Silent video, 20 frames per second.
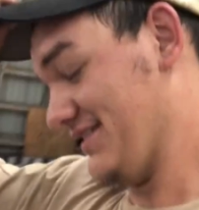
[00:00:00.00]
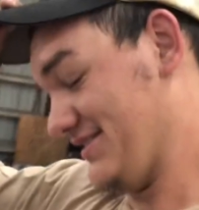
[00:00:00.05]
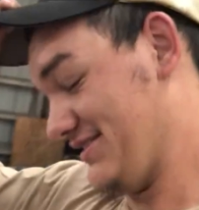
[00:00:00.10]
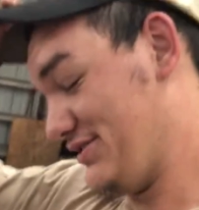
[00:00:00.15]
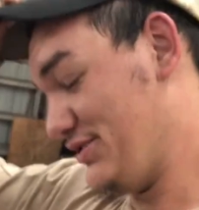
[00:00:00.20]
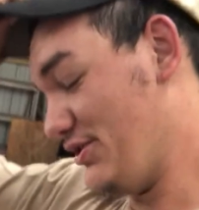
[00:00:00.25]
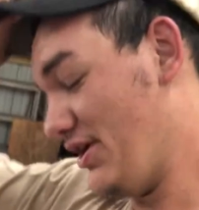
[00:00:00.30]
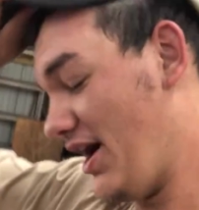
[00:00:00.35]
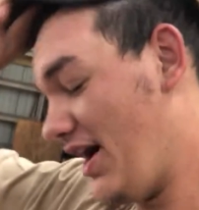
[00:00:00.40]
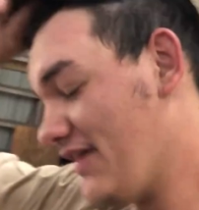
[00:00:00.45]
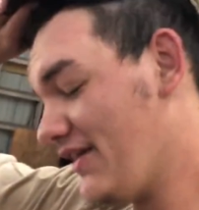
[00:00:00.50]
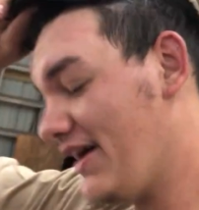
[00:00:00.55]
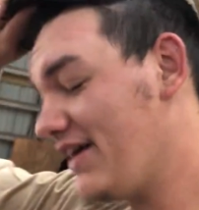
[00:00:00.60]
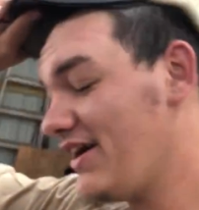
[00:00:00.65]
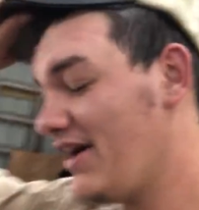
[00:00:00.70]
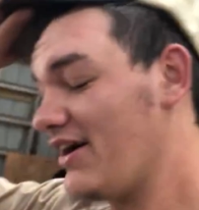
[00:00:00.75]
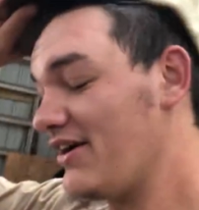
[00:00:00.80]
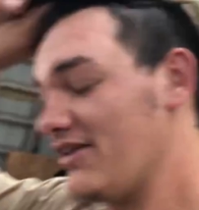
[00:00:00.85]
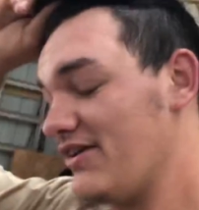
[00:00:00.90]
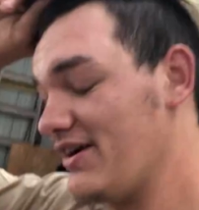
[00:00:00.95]
do not
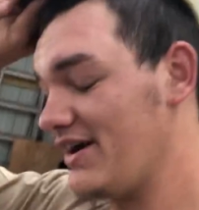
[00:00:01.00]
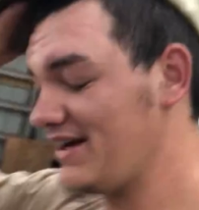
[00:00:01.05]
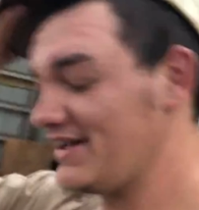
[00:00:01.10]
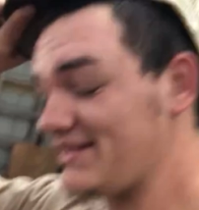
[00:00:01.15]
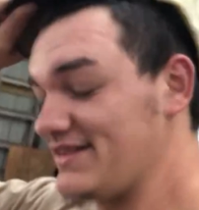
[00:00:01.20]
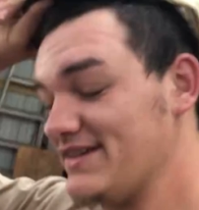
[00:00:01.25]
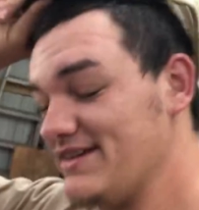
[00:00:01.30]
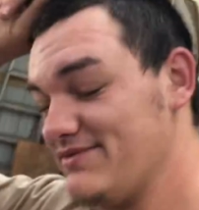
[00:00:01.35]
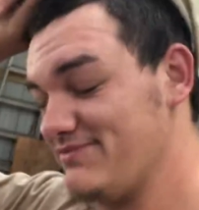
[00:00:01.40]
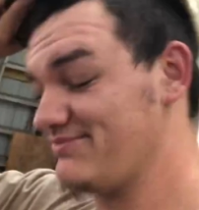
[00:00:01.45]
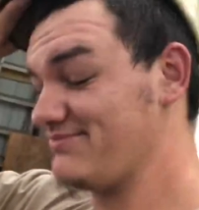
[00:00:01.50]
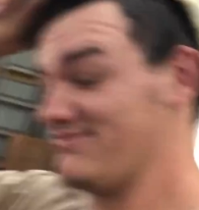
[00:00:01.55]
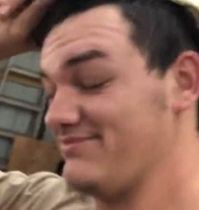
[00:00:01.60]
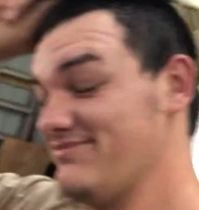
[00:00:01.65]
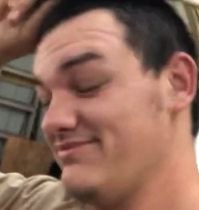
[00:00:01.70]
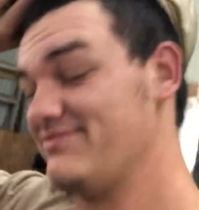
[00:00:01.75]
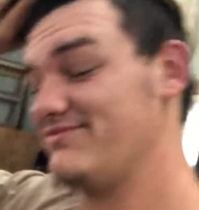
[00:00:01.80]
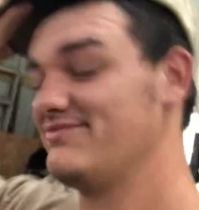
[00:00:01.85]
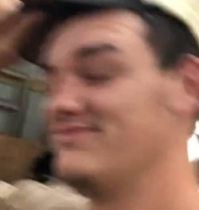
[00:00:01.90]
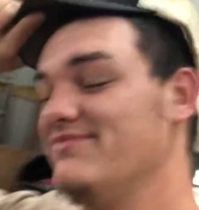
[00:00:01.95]
lay underneath it,
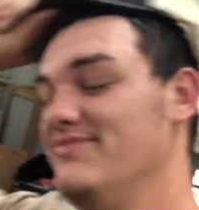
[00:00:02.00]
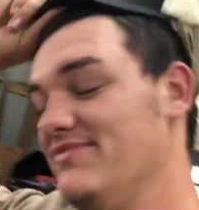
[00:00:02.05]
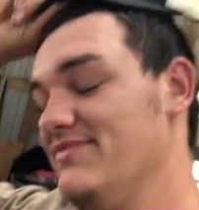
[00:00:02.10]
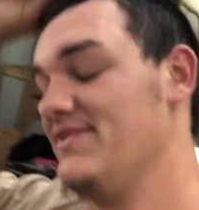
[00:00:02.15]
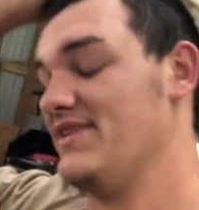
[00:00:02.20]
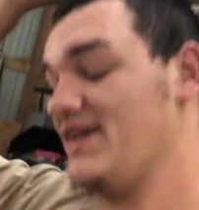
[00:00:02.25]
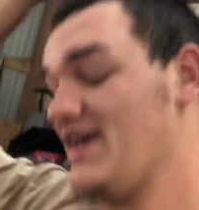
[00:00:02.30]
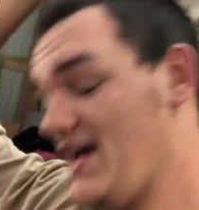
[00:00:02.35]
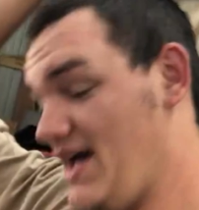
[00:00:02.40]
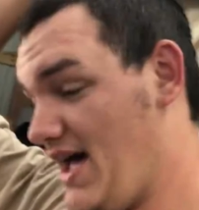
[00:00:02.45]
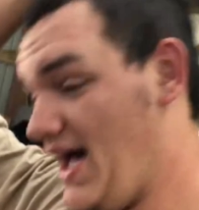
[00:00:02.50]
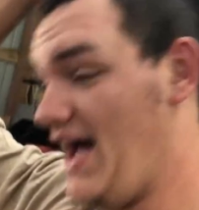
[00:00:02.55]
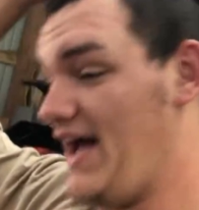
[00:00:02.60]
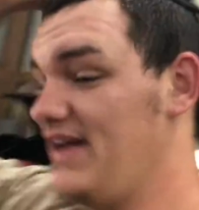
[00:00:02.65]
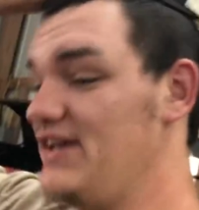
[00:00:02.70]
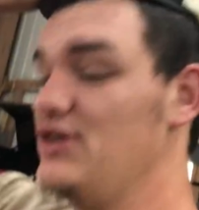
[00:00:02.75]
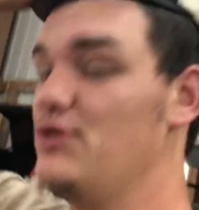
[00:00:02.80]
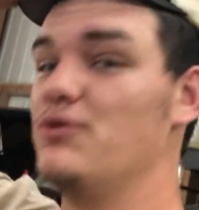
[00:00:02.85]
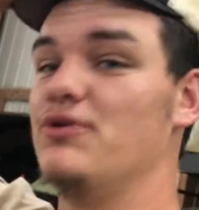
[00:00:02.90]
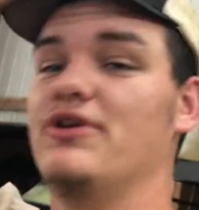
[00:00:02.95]

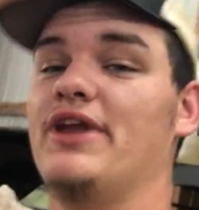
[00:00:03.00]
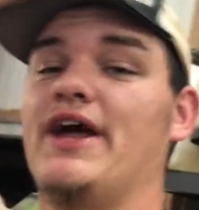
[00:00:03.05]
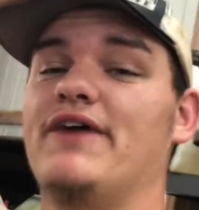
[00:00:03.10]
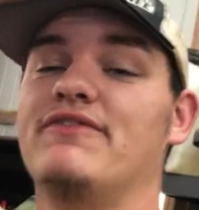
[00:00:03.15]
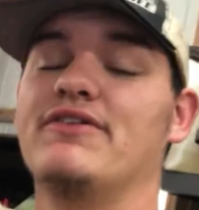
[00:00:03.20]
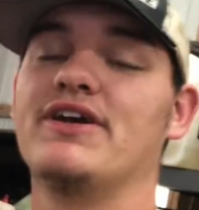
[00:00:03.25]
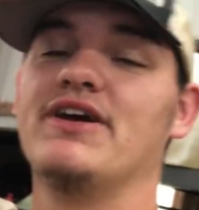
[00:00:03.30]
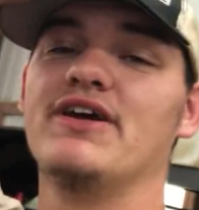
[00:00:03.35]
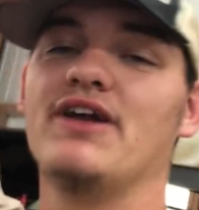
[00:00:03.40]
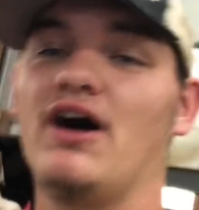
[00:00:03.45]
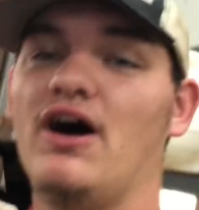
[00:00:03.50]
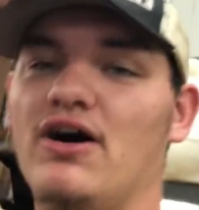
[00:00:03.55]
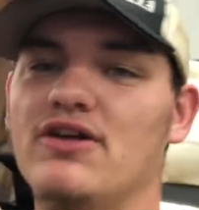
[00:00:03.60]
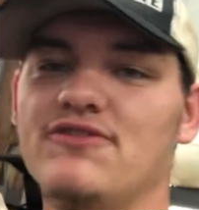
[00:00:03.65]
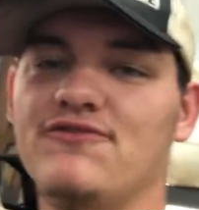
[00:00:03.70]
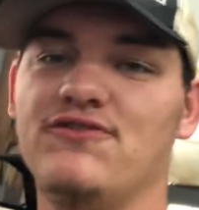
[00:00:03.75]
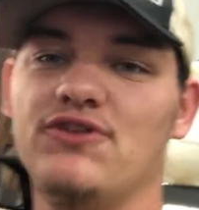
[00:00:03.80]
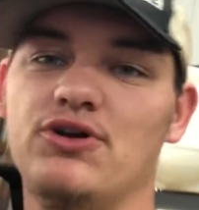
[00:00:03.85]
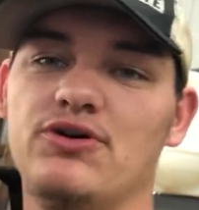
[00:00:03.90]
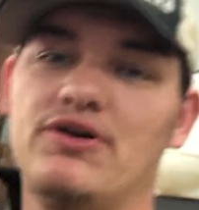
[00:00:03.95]
and you will never get all the
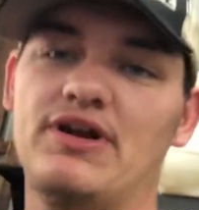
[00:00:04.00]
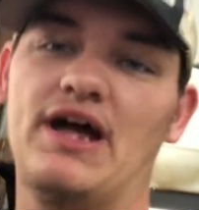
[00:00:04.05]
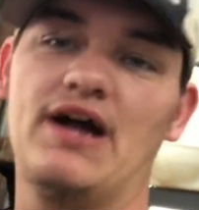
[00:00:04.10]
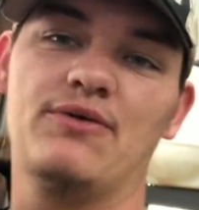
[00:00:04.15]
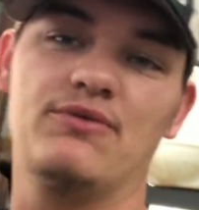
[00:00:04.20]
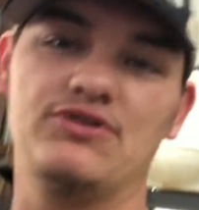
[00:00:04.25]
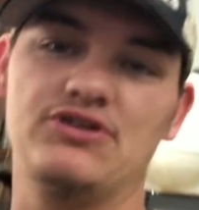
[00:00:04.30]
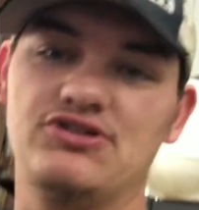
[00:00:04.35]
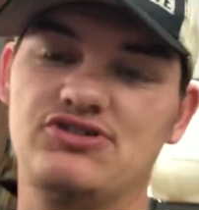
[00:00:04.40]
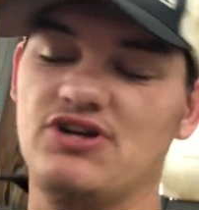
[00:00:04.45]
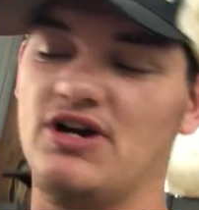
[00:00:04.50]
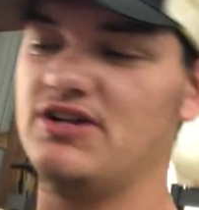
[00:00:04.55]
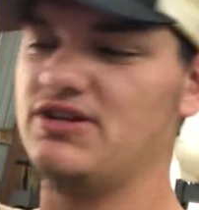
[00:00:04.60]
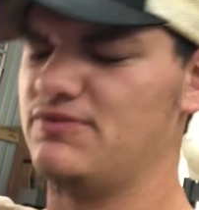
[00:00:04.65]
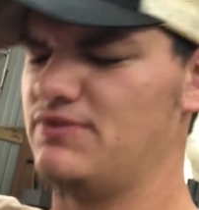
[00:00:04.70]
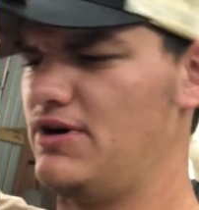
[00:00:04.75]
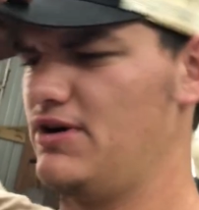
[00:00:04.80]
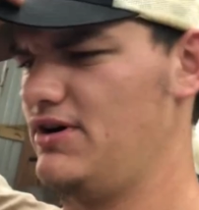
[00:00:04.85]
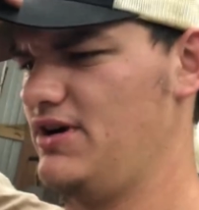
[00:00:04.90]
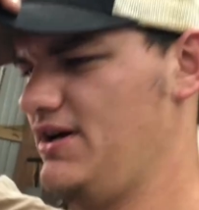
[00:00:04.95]
fluid out when you drain the
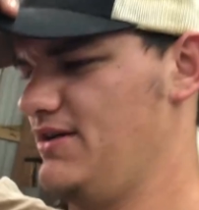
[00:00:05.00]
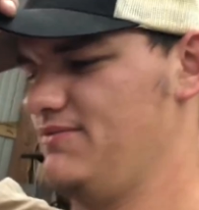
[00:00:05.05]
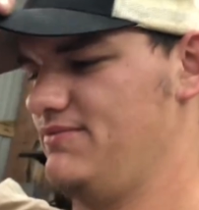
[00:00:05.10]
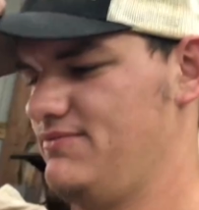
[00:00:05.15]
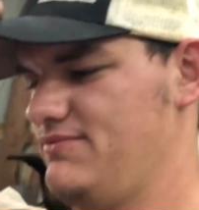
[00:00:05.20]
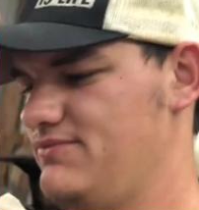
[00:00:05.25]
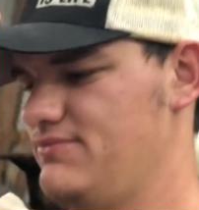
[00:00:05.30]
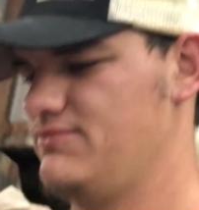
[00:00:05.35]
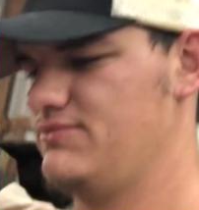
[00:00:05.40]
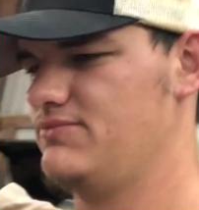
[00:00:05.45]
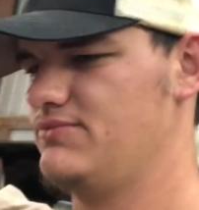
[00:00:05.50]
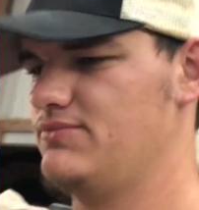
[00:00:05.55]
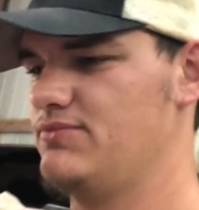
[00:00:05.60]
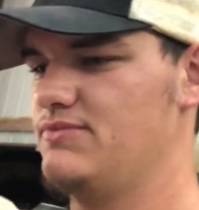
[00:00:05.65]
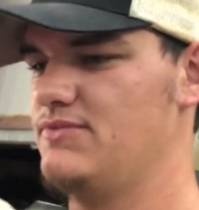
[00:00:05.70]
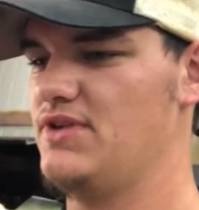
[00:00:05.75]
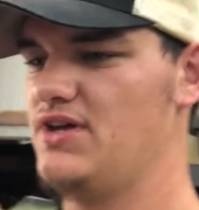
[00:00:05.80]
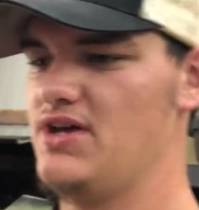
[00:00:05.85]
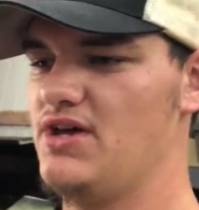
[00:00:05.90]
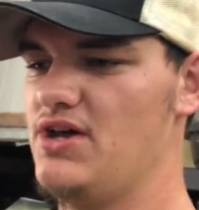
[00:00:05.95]
rear end.
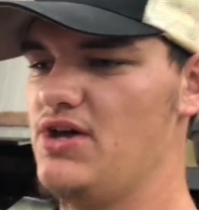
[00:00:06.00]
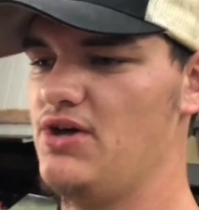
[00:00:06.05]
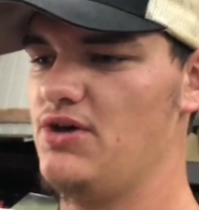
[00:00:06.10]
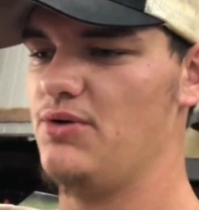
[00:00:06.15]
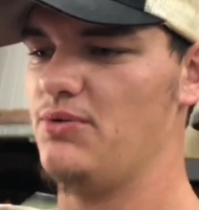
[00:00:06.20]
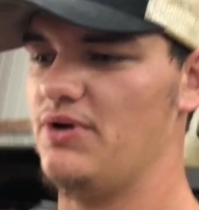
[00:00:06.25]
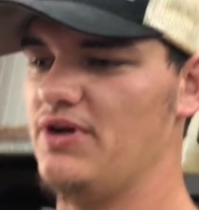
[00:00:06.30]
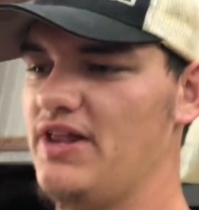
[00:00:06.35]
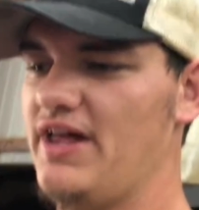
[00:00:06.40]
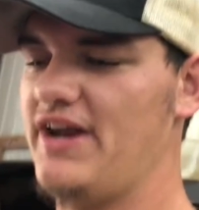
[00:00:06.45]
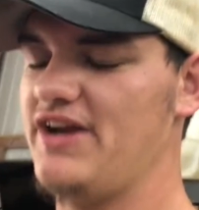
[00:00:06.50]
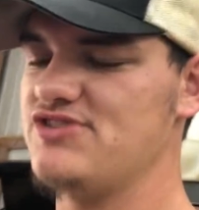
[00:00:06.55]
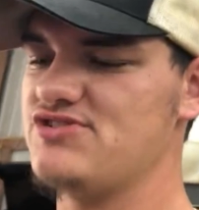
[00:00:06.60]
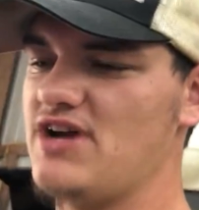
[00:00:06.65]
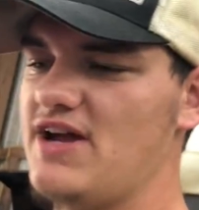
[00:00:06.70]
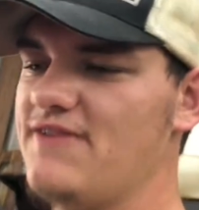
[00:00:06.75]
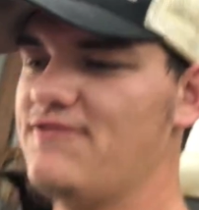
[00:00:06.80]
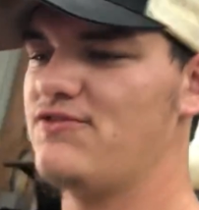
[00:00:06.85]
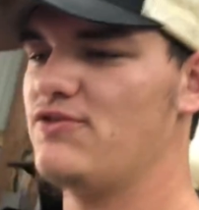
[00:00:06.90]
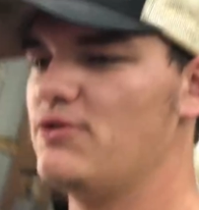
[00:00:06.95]
We let it
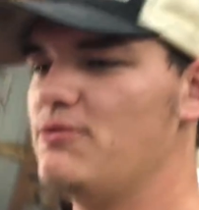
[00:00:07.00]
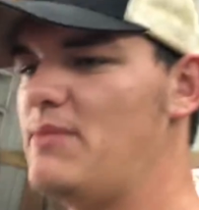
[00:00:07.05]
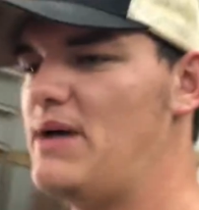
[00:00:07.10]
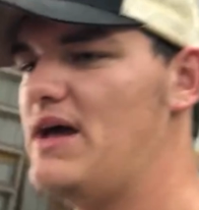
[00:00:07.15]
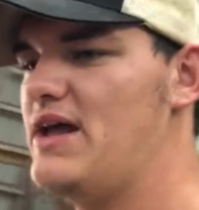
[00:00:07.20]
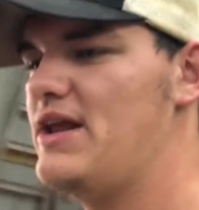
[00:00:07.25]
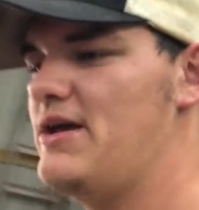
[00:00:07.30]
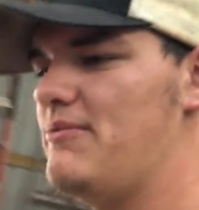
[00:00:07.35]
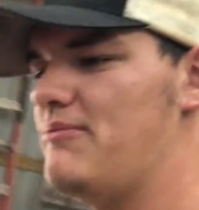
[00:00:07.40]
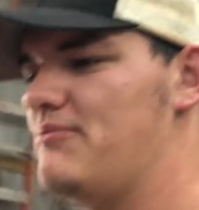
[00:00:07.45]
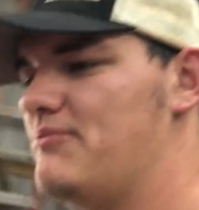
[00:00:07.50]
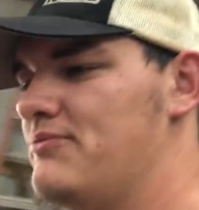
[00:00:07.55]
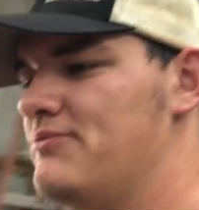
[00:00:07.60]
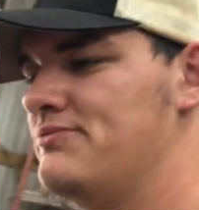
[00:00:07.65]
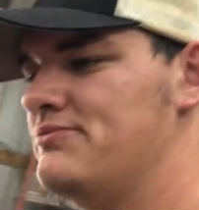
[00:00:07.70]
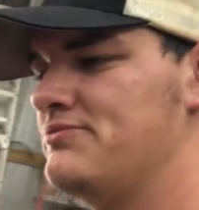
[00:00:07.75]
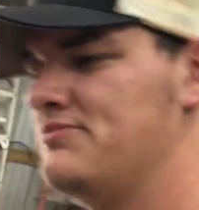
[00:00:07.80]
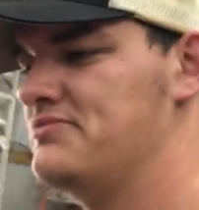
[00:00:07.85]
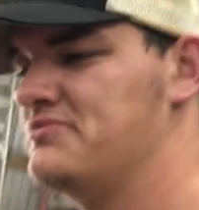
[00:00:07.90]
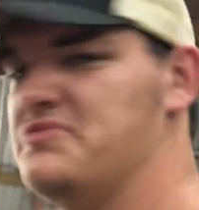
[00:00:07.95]
drain for a minute.
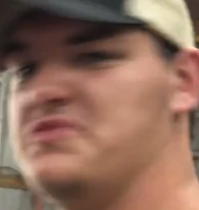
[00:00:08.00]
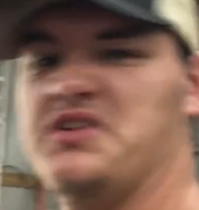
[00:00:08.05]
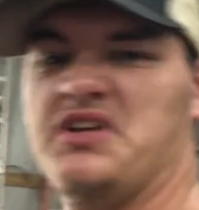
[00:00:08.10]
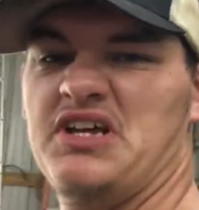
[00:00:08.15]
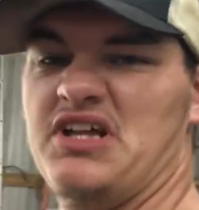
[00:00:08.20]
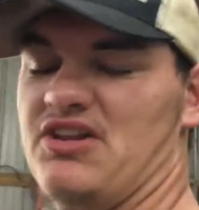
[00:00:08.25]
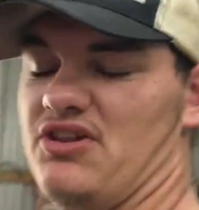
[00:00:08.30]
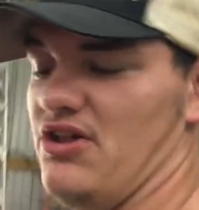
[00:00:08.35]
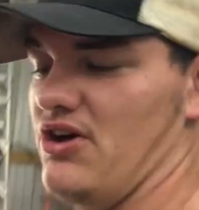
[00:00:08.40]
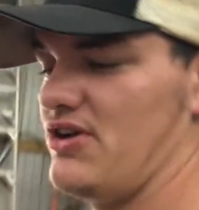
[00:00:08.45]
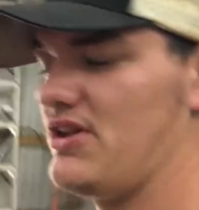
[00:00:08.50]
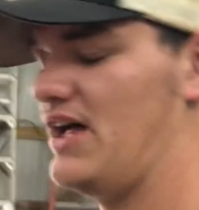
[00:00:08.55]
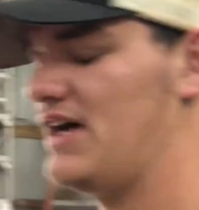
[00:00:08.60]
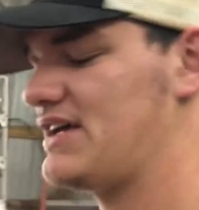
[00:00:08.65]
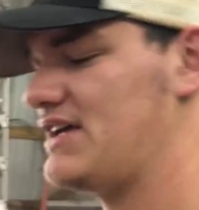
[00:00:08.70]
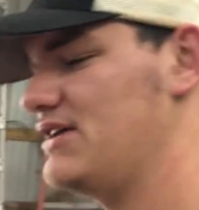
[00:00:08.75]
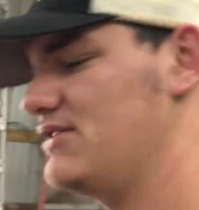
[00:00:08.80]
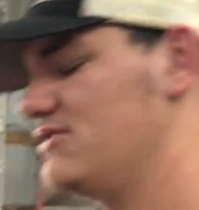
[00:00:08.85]
Looked like it